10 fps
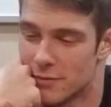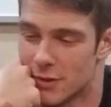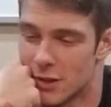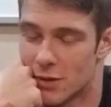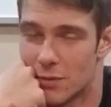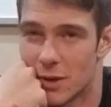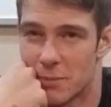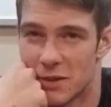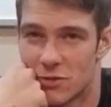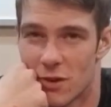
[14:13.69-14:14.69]
you don't want to be
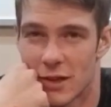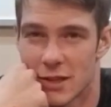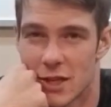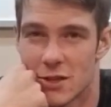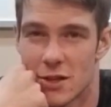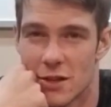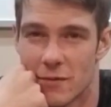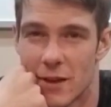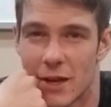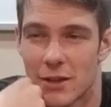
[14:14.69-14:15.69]
drawing attention to the
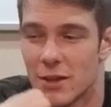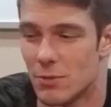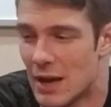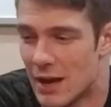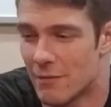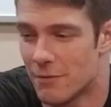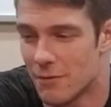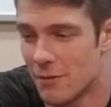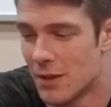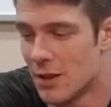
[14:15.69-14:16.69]
fact that you have
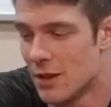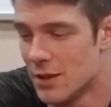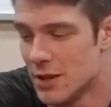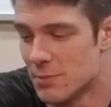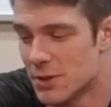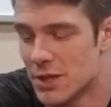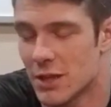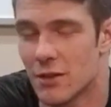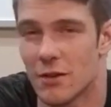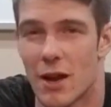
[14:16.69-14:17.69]
these
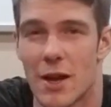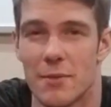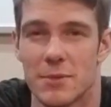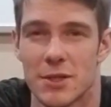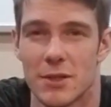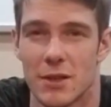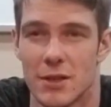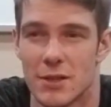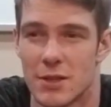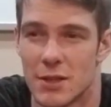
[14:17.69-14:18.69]
particular items,
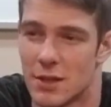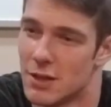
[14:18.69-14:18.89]
because